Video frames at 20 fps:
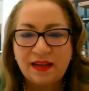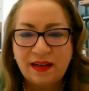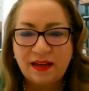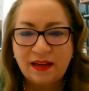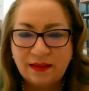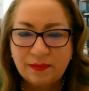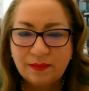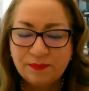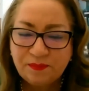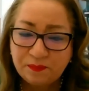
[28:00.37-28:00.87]

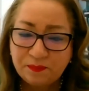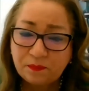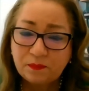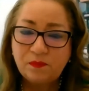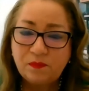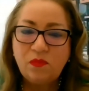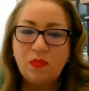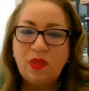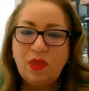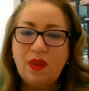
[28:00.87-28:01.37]
it.
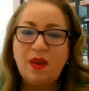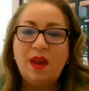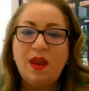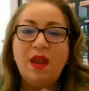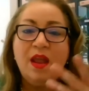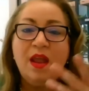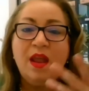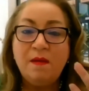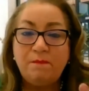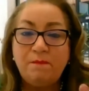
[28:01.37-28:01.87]

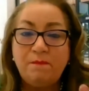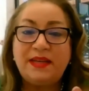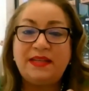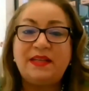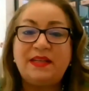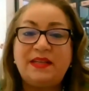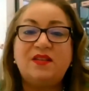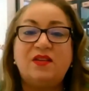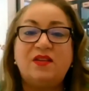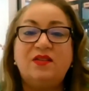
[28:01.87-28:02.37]

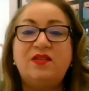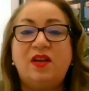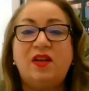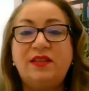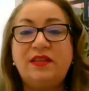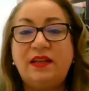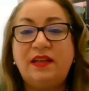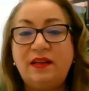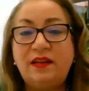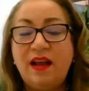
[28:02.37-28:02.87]
Business
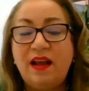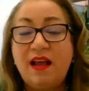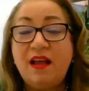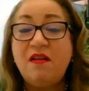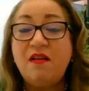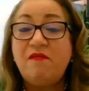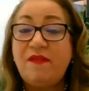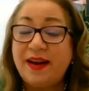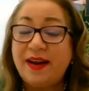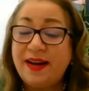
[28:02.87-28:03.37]
consulting,
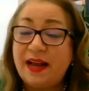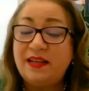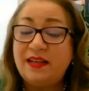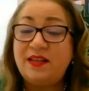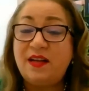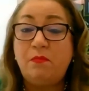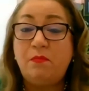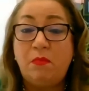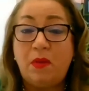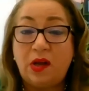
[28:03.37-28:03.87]

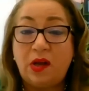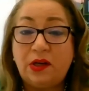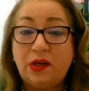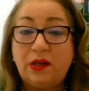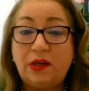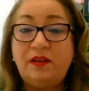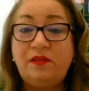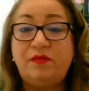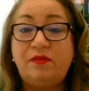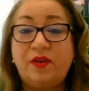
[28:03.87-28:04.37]
financial
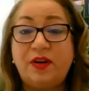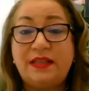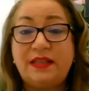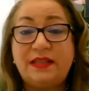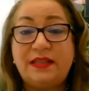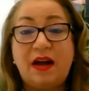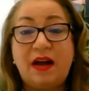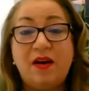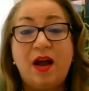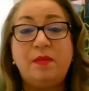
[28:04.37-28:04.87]
modeling for
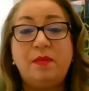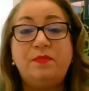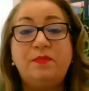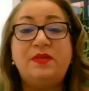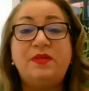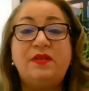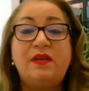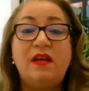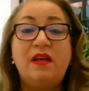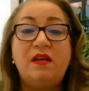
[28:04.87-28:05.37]

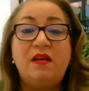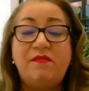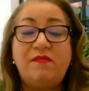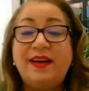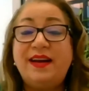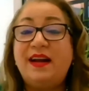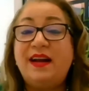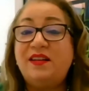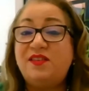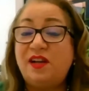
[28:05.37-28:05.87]
startups,
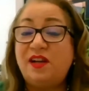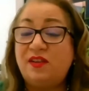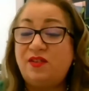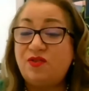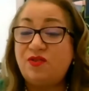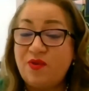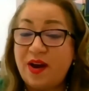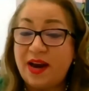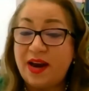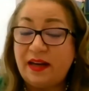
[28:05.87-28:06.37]
financial
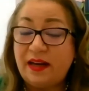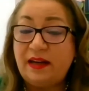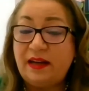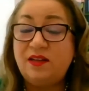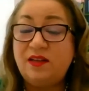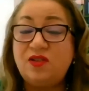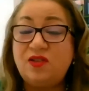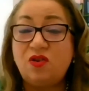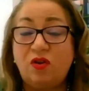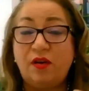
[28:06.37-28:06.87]
training.
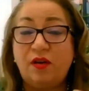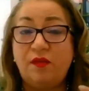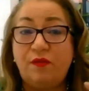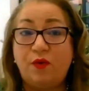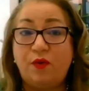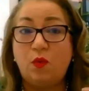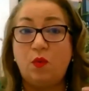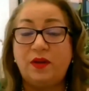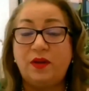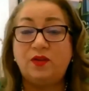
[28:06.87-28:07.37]
So if
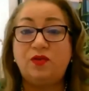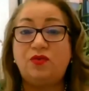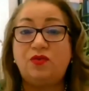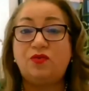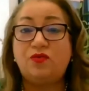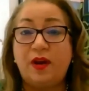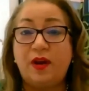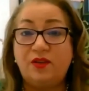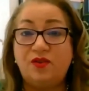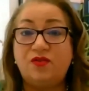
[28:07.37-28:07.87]
you want to
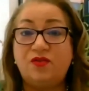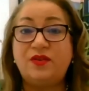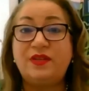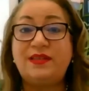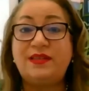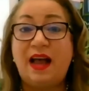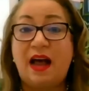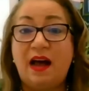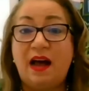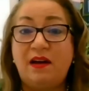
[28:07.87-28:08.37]
train your
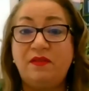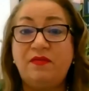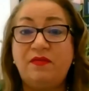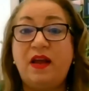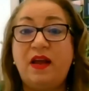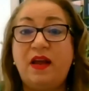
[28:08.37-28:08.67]
staff